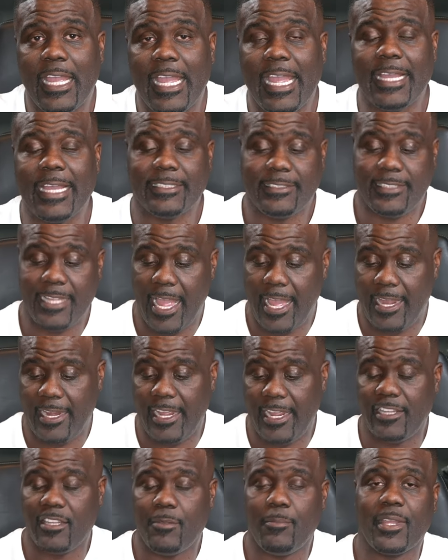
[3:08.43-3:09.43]
is that
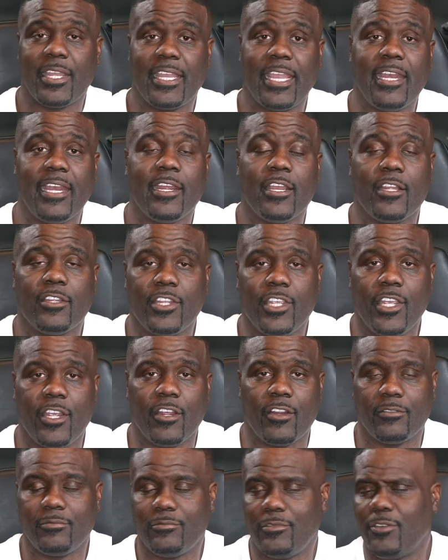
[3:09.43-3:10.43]
in the beginning of the
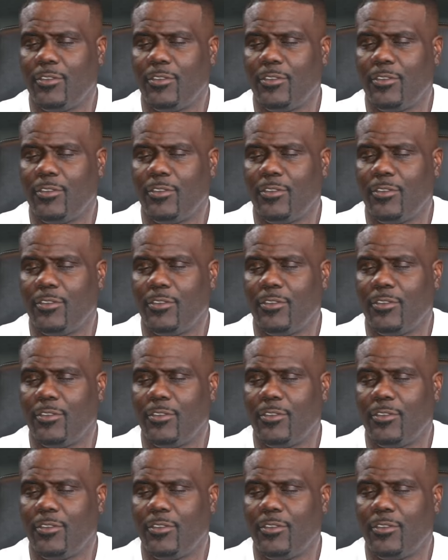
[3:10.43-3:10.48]
year,